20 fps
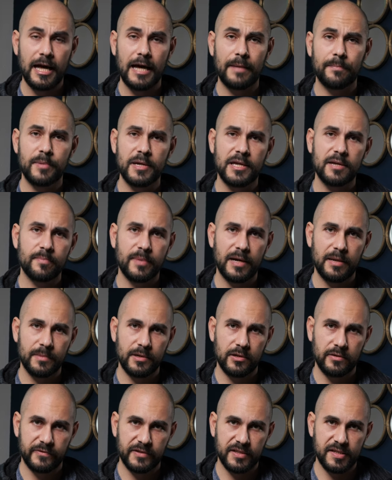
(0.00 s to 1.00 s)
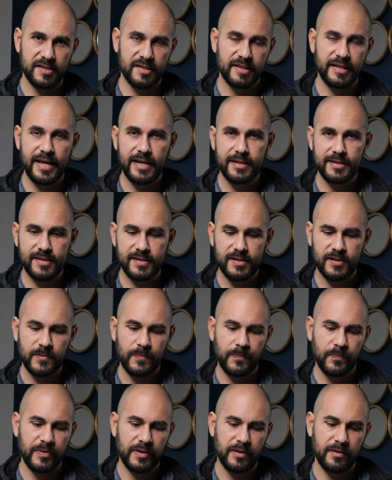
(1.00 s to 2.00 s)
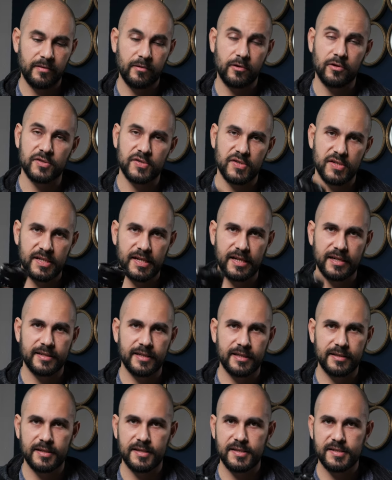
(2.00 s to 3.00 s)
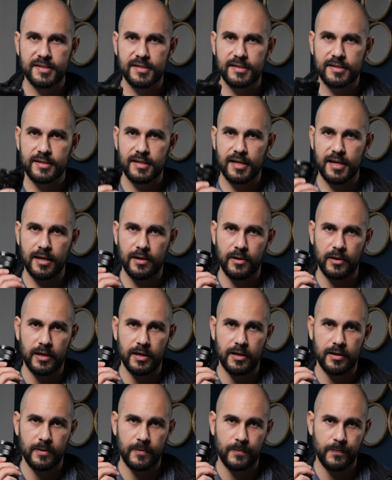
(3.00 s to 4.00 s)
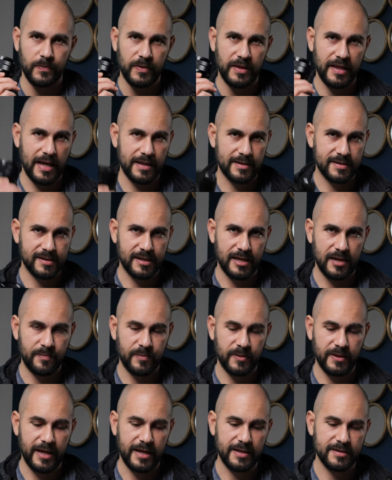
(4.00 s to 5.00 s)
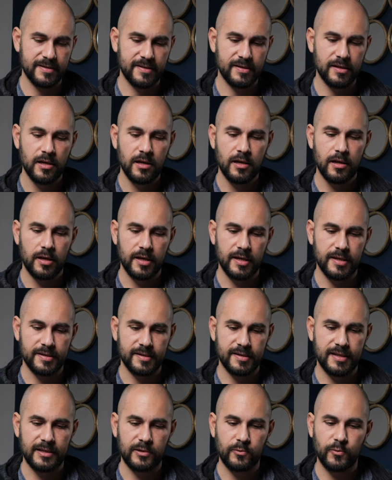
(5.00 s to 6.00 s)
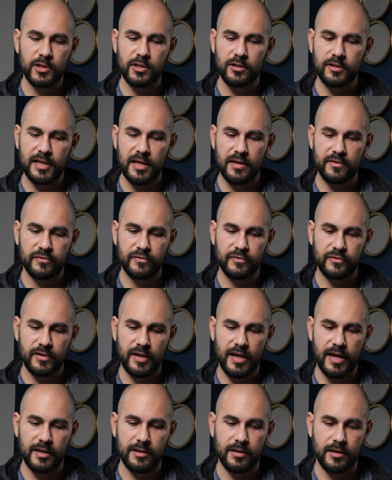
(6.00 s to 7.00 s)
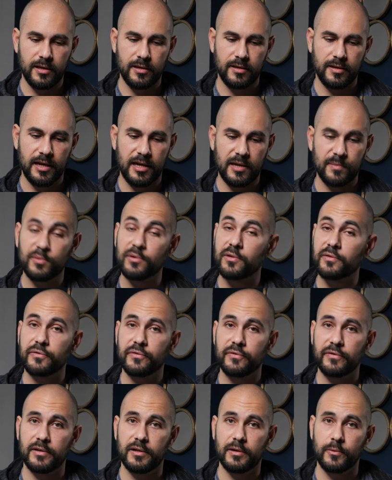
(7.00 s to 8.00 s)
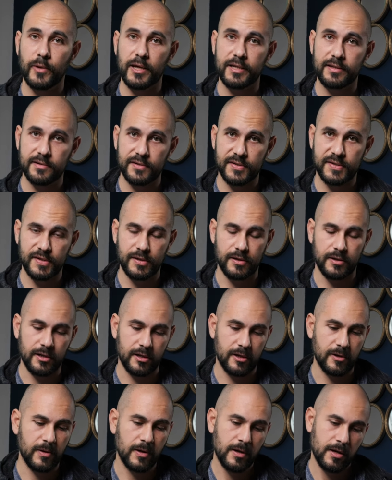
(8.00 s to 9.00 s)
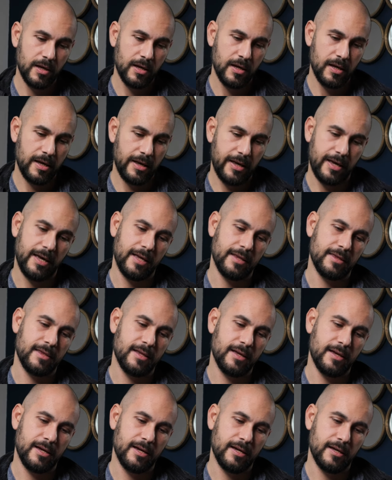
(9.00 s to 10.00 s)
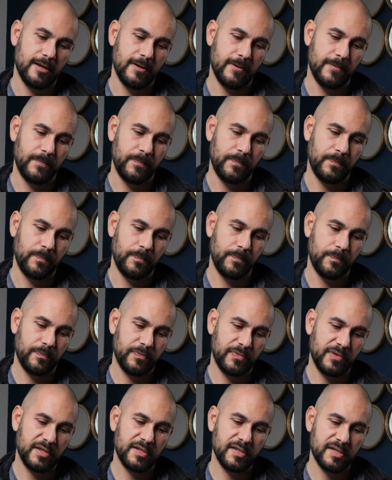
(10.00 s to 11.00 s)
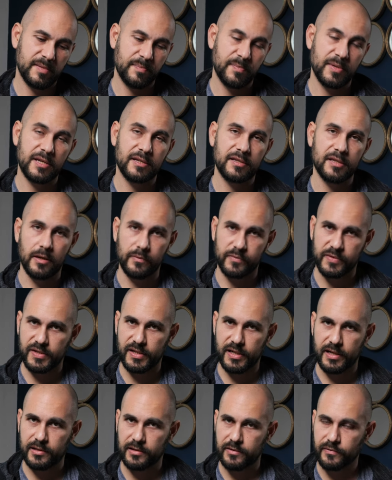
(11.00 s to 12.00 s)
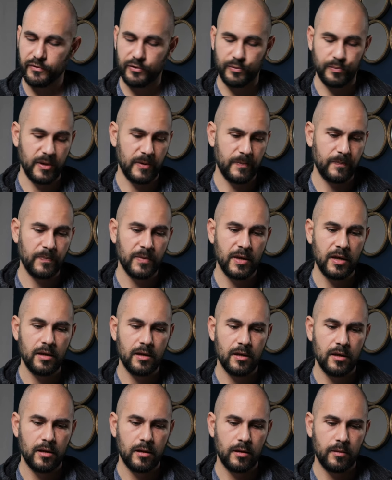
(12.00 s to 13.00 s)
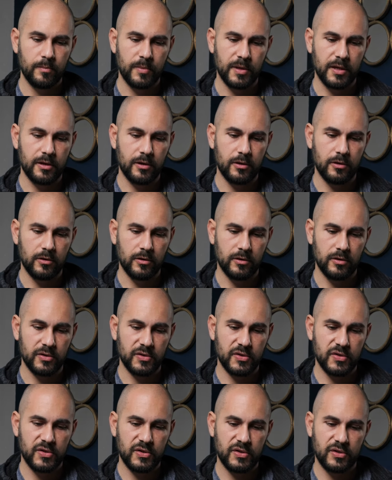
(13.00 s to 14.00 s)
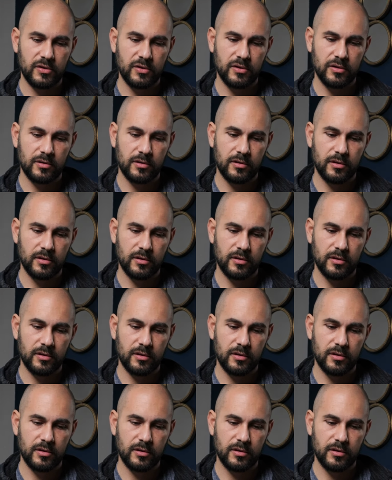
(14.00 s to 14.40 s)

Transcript: A big bummer of this lens, considering that this landscape lens, is that we don't have any type of weather sealing, and this is a big downside for me because